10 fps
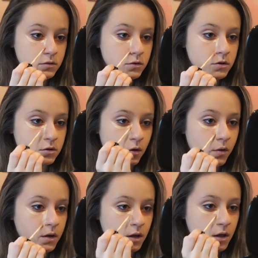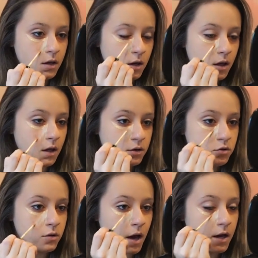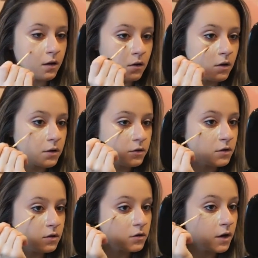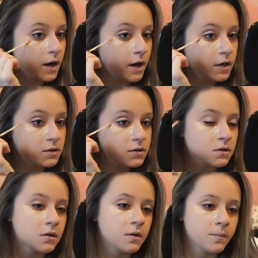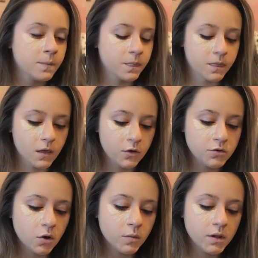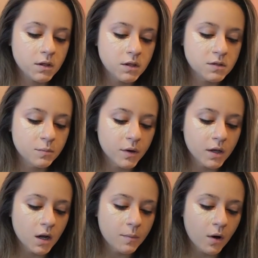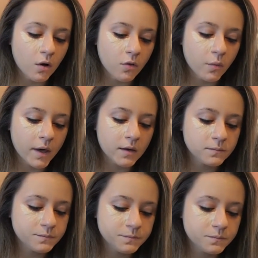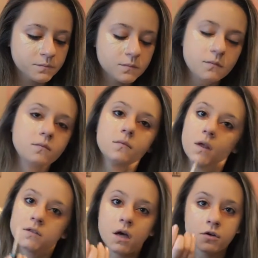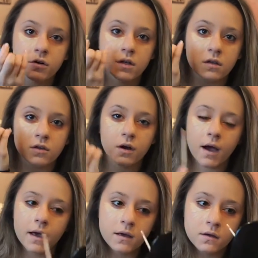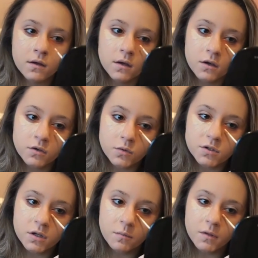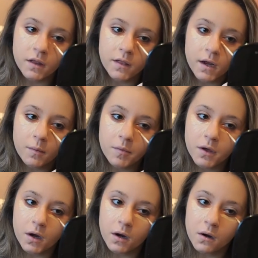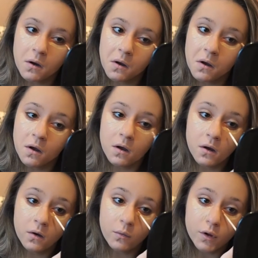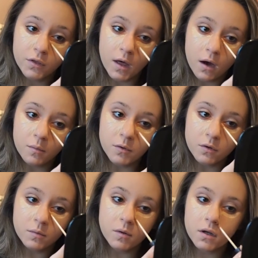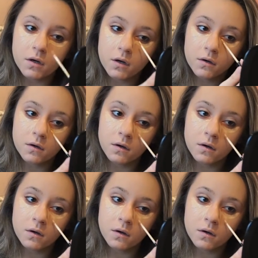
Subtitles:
Just going in a triangle underneath your eyes. You don't really need to bring it up all the way to underneath your eye, because we're just going to blend that up there with our beauty blender.